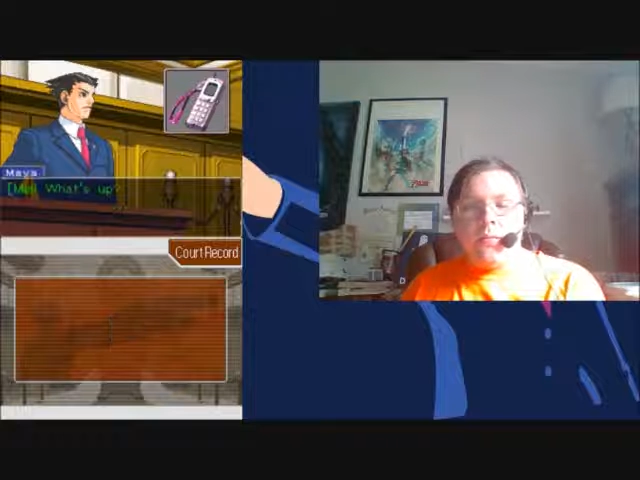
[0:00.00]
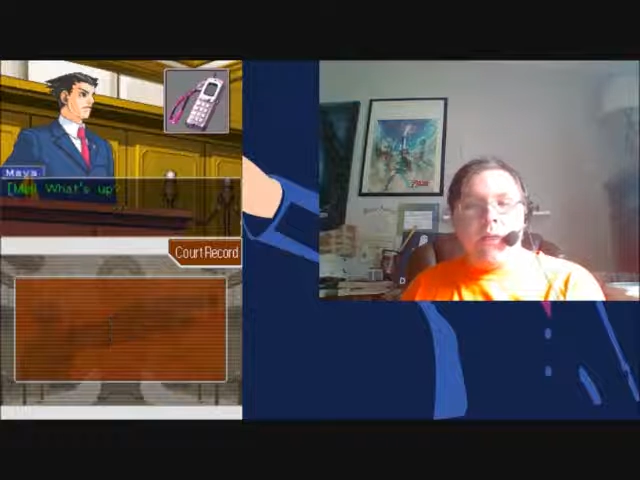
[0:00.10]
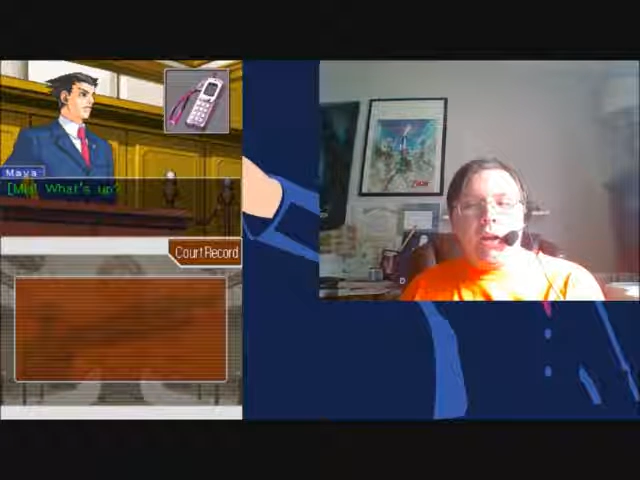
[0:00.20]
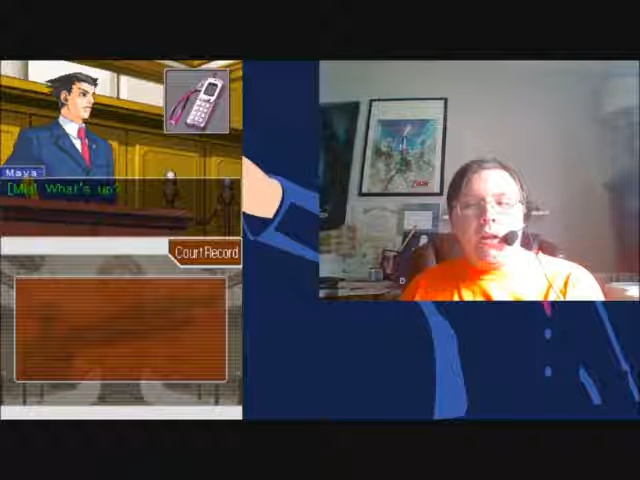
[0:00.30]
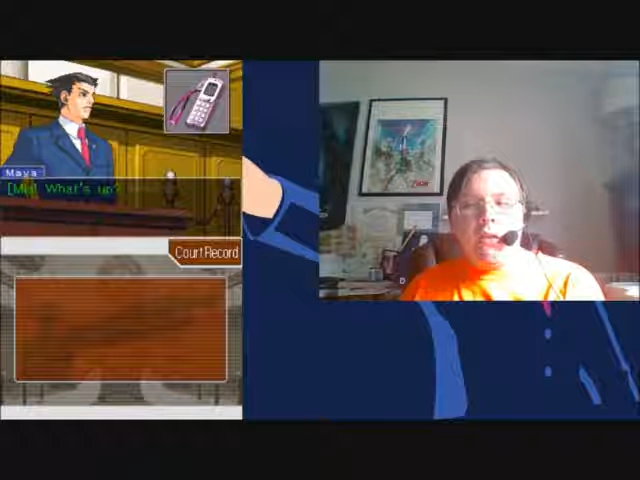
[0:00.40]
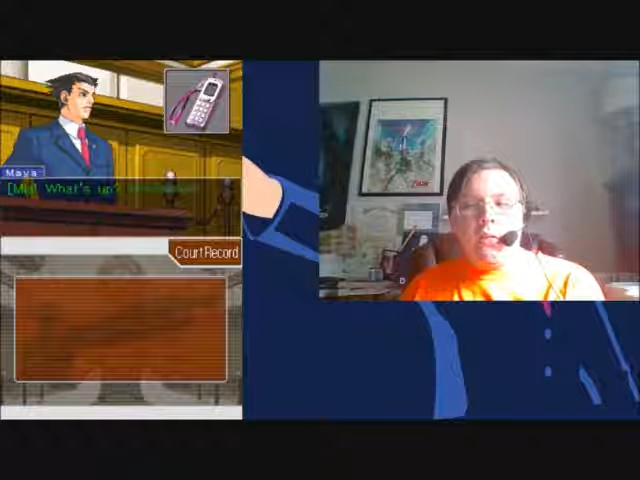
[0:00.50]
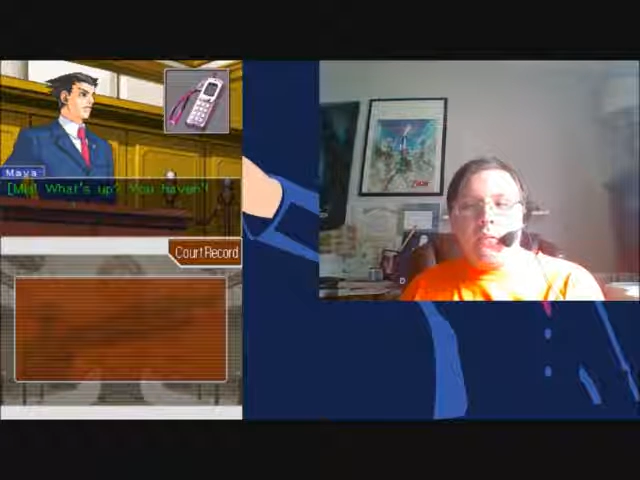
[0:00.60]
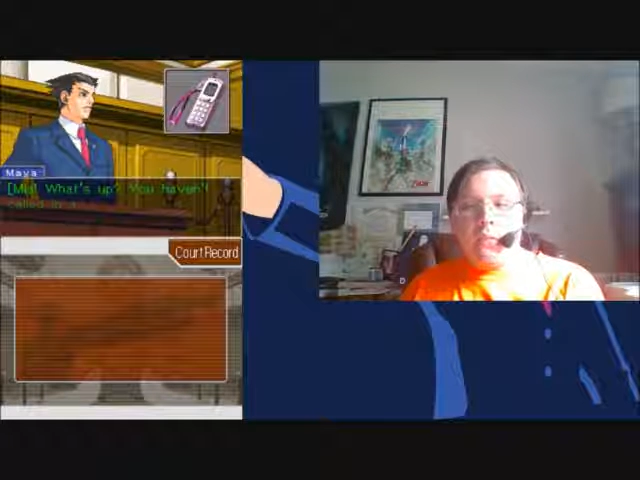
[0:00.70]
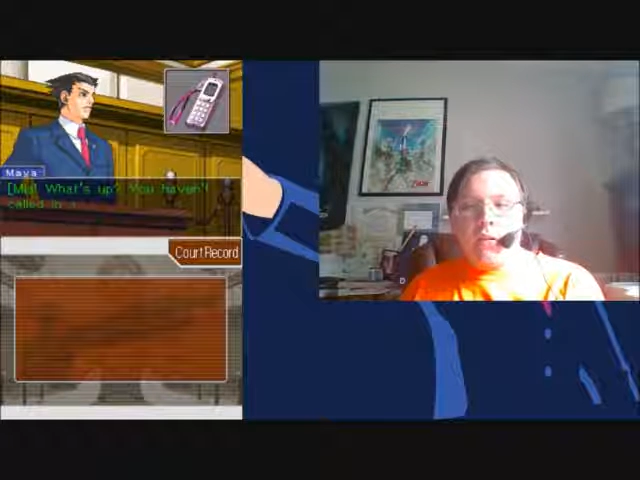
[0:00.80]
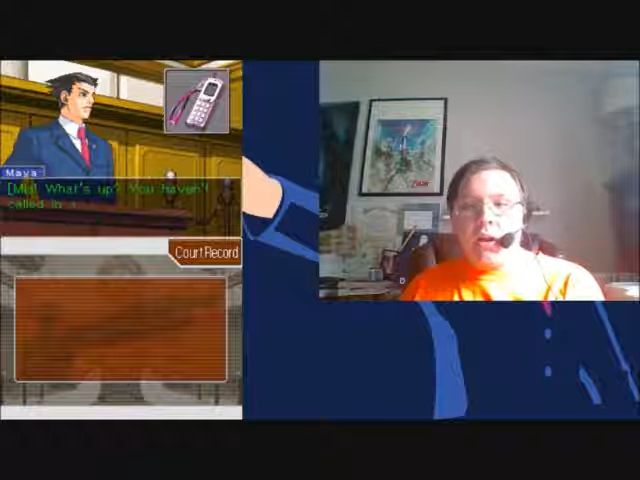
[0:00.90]
Maya,
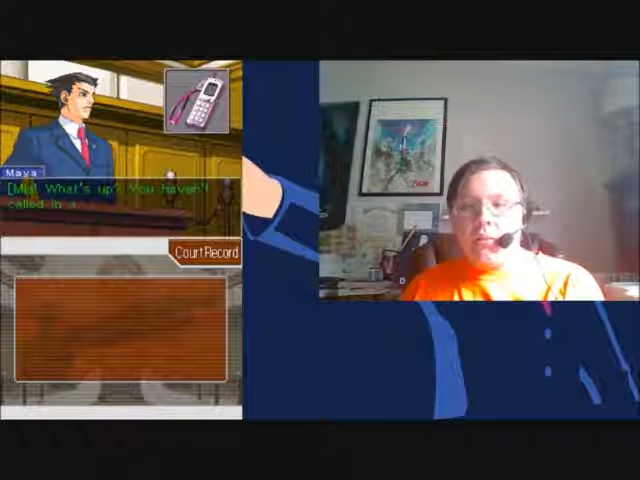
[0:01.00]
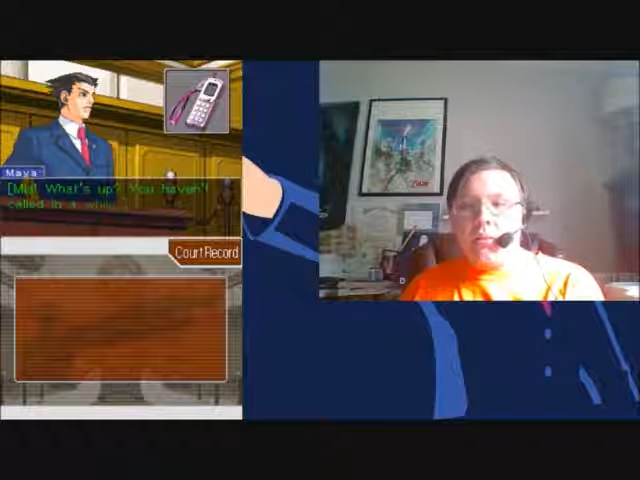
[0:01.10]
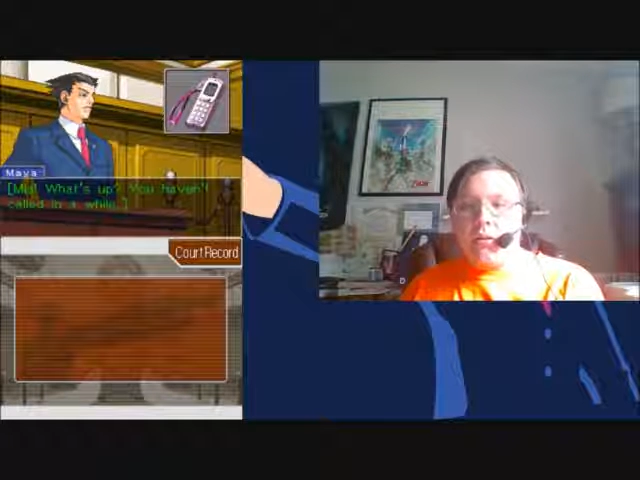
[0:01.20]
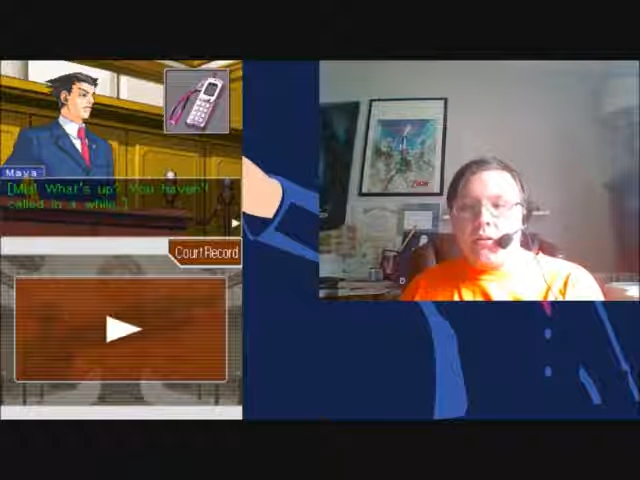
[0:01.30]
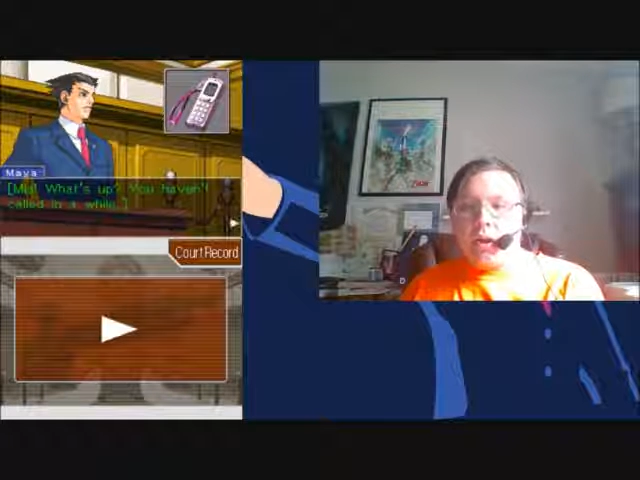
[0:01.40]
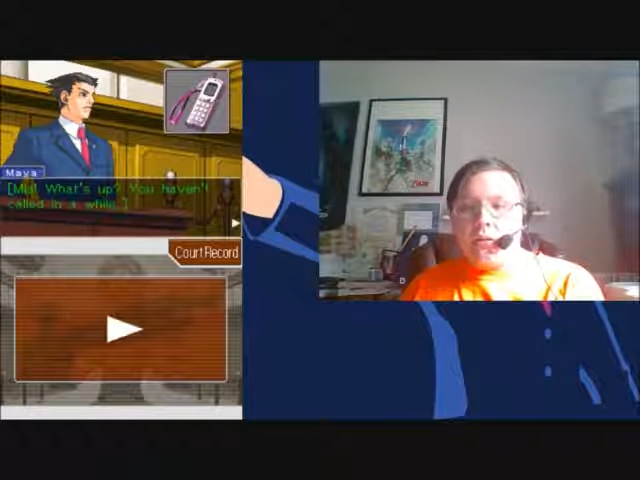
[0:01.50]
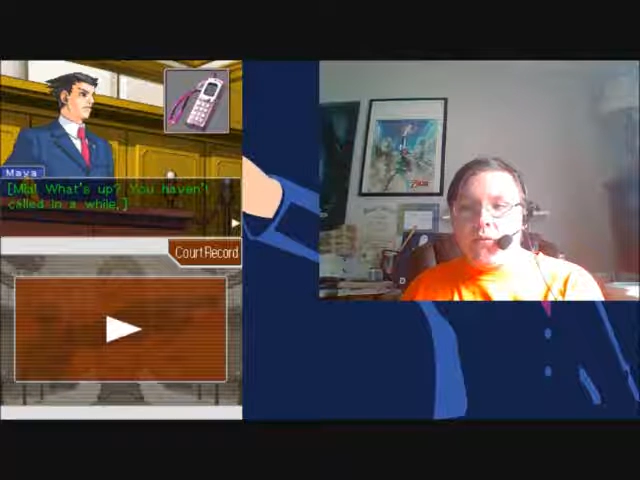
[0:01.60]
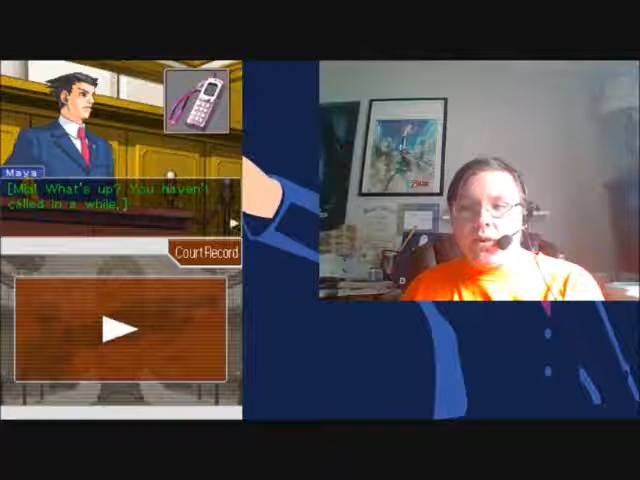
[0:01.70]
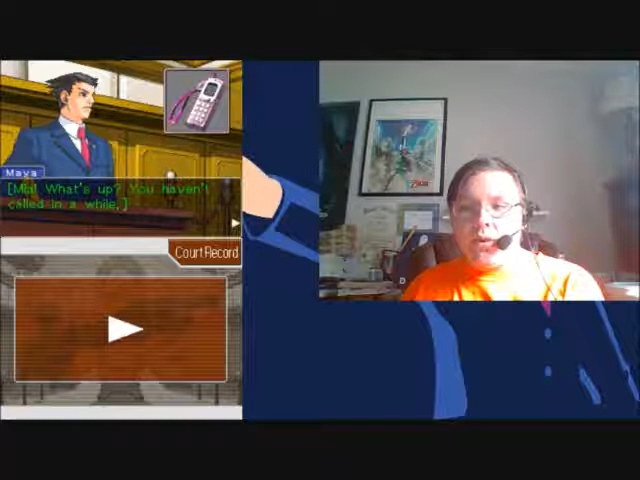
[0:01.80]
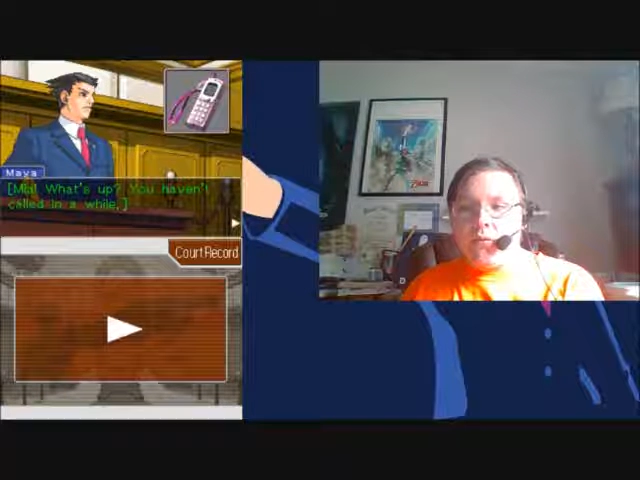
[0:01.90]
what's up? You
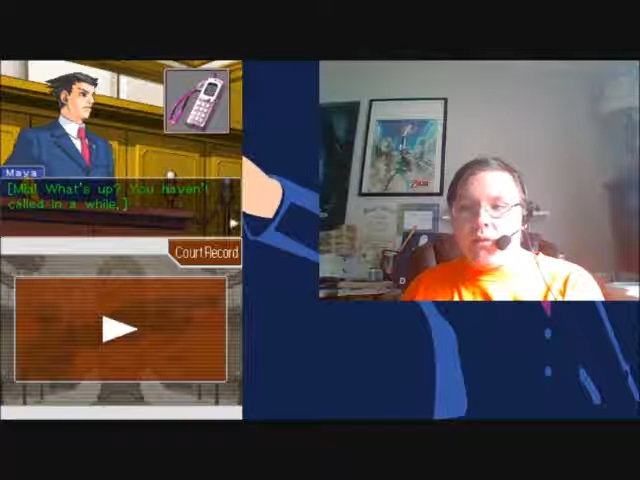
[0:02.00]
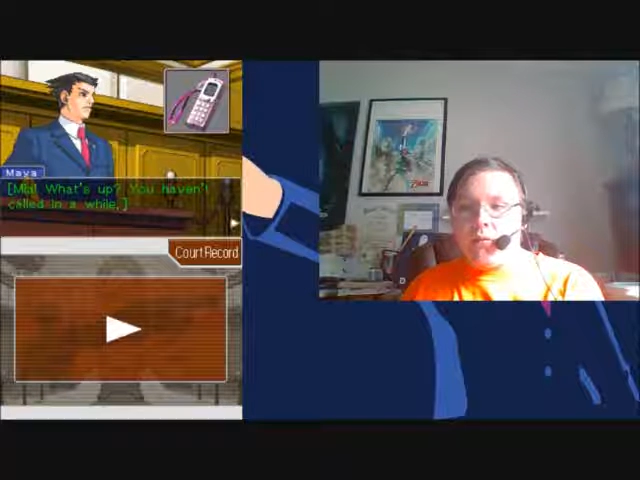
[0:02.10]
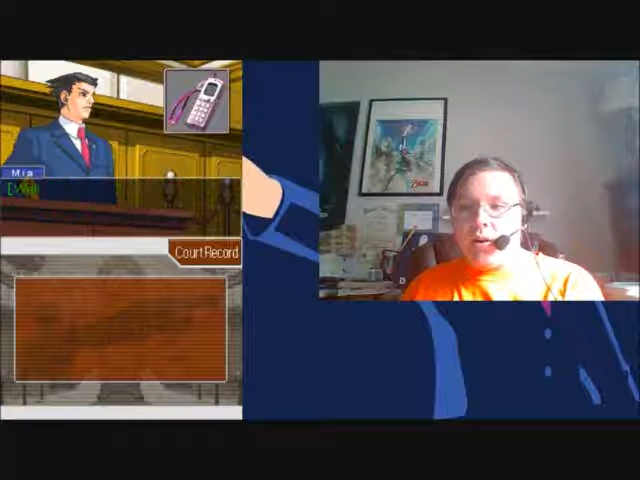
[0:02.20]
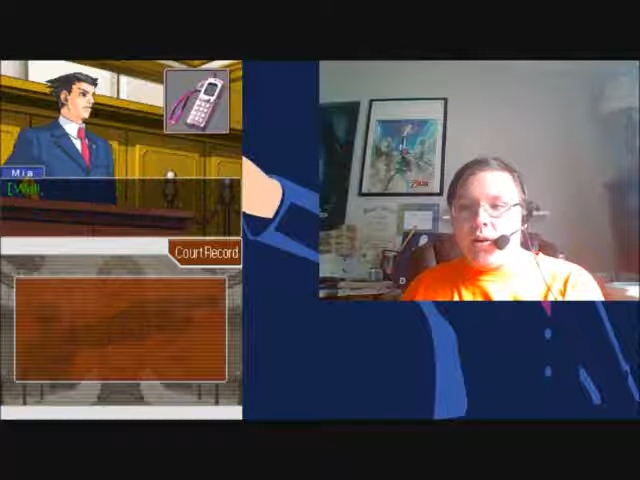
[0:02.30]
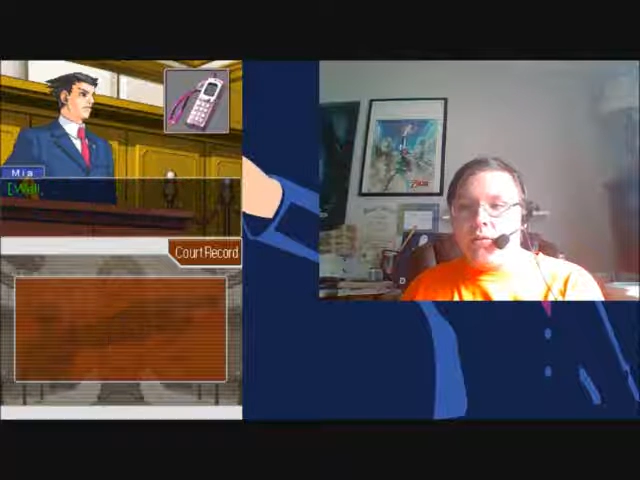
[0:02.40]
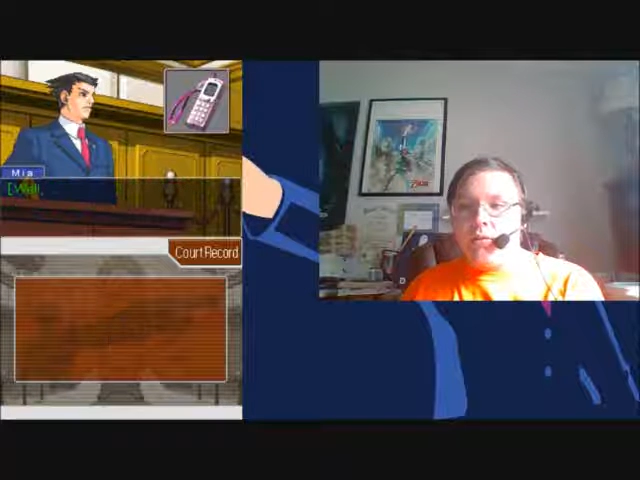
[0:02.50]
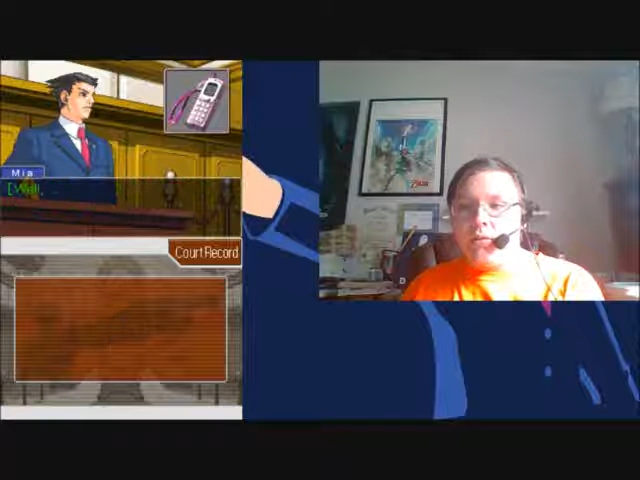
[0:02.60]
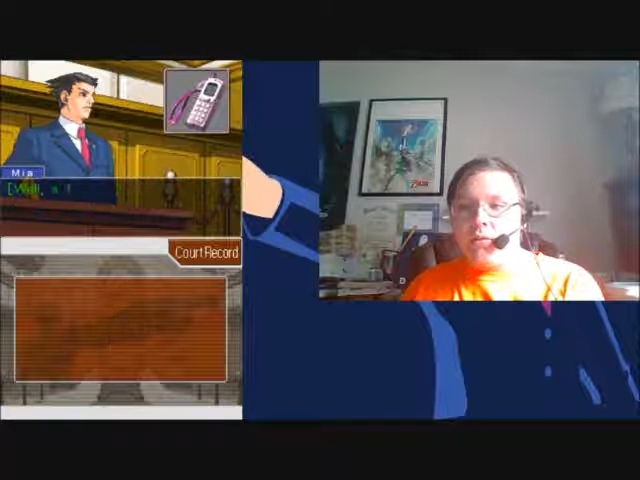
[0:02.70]
haven't called in a while.